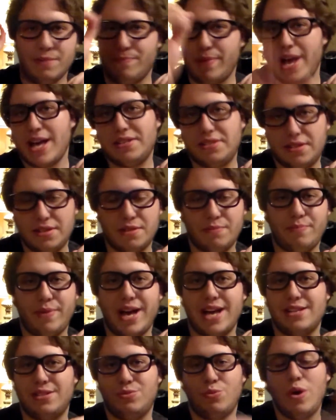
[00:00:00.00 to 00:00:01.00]
the best of the
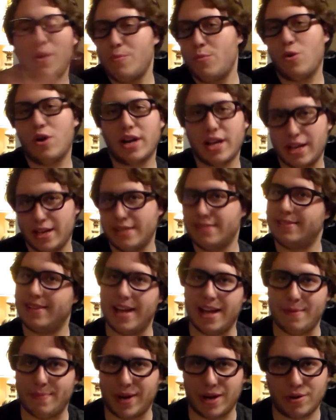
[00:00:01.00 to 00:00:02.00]
best. What more can you
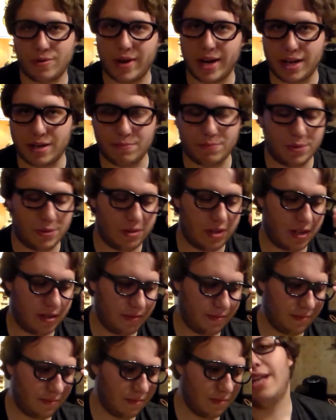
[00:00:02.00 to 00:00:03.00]
say about Greg
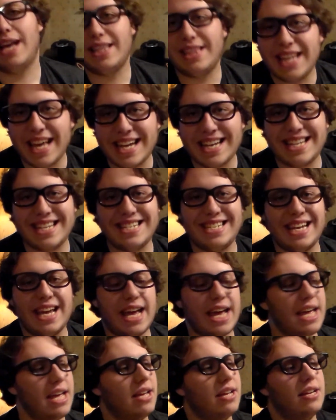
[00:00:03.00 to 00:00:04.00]
Capullo? At the end of the
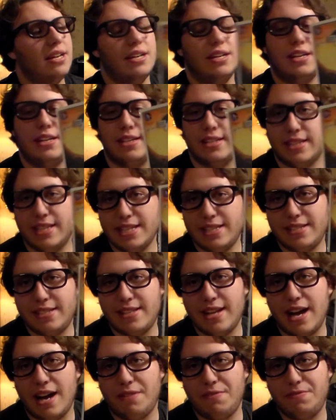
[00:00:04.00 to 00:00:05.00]
day, this
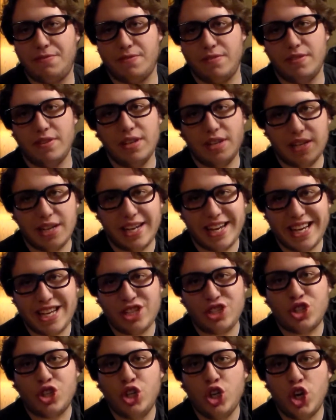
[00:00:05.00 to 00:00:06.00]
stuff
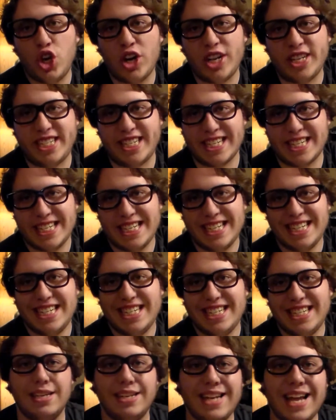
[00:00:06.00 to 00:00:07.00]
is good.
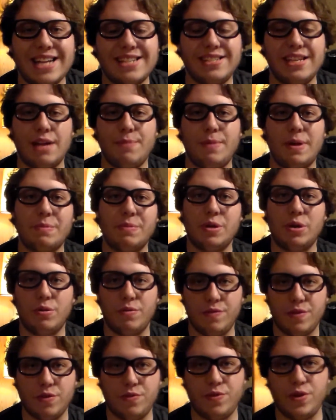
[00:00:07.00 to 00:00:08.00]
Next up, I'm going
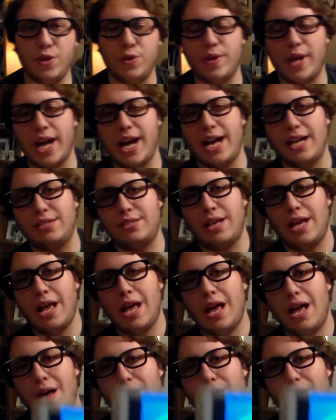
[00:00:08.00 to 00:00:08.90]
to review for you guys